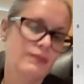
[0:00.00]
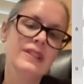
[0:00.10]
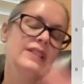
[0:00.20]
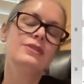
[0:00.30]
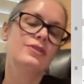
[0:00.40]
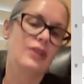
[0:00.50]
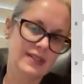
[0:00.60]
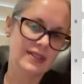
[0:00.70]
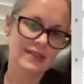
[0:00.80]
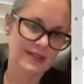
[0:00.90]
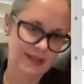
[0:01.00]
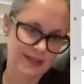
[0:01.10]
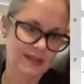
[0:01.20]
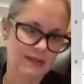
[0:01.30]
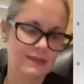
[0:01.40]
We need to trust the
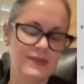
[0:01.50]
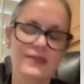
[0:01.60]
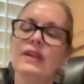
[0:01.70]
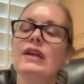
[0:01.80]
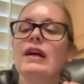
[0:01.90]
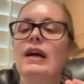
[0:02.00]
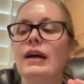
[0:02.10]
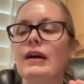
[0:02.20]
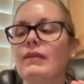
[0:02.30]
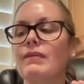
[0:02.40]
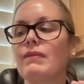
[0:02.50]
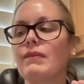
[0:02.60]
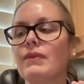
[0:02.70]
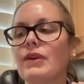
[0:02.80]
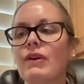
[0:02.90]
systems.
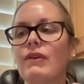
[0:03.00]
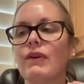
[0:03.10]
You know,